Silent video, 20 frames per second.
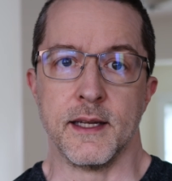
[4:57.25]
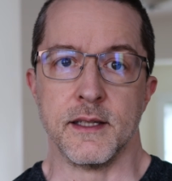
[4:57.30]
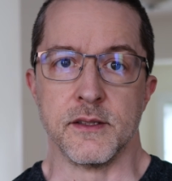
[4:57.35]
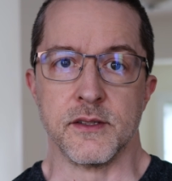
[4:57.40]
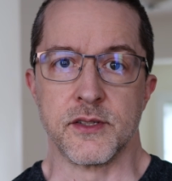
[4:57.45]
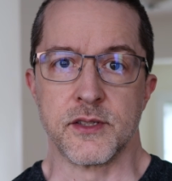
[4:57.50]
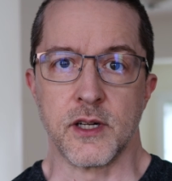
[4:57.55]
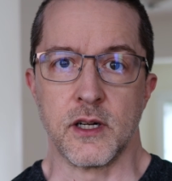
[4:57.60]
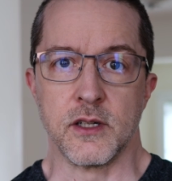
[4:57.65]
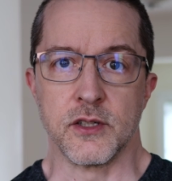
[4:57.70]
and
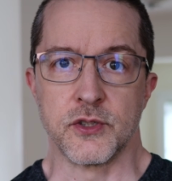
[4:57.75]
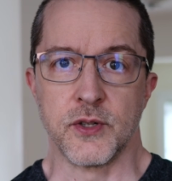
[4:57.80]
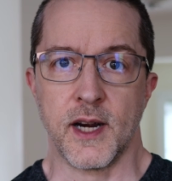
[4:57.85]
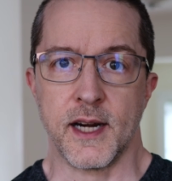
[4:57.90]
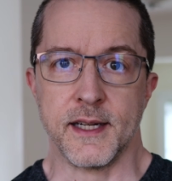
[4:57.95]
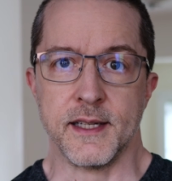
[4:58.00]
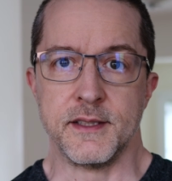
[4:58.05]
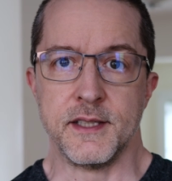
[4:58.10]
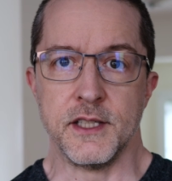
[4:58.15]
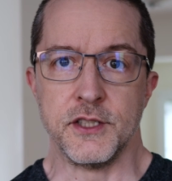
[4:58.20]
start
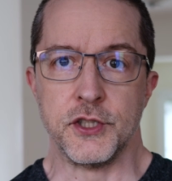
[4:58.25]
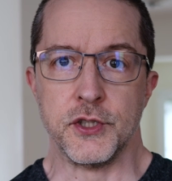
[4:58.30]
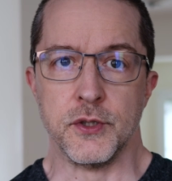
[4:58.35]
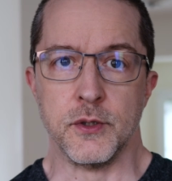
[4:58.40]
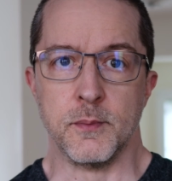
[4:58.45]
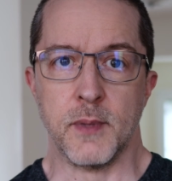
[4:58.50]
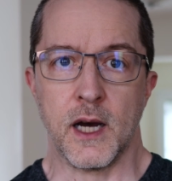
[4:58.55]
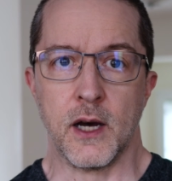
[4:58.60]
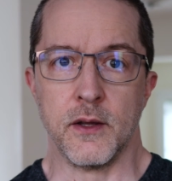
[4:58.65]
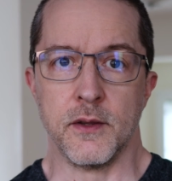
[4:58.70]
trying to teach you
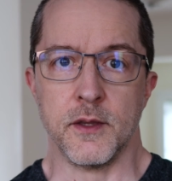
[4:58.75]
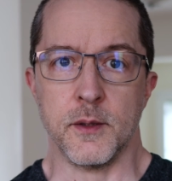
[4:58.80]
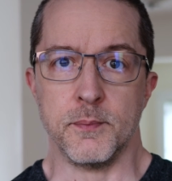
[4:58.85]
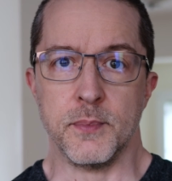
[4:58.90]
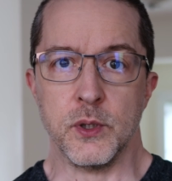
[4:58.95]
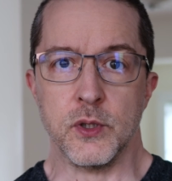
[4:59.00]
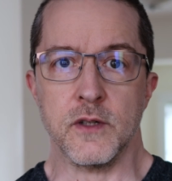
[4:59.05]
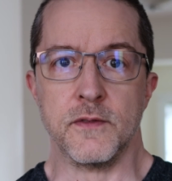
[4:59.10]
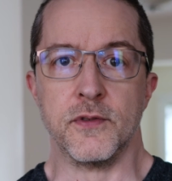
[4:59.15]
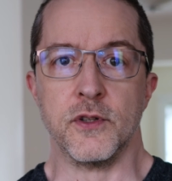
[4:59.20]
about the
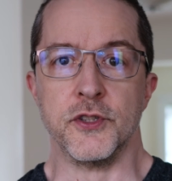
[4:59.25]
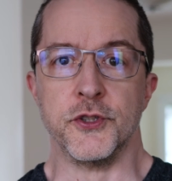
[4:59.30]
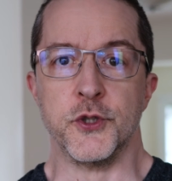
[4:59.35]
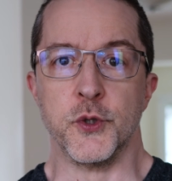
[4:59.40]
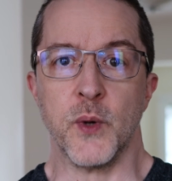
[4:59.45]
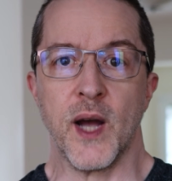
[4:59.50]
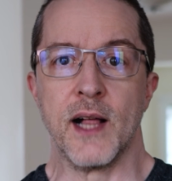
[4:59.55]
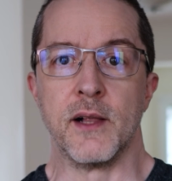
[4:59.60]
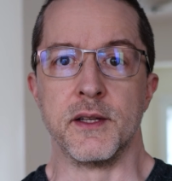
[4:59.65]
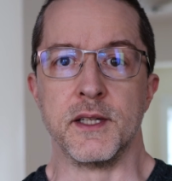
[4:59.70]
beautiful
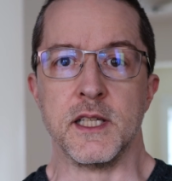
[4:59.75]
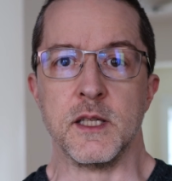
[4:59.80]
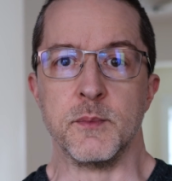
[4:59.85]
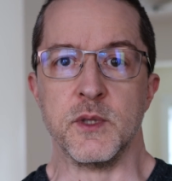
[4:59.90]
duality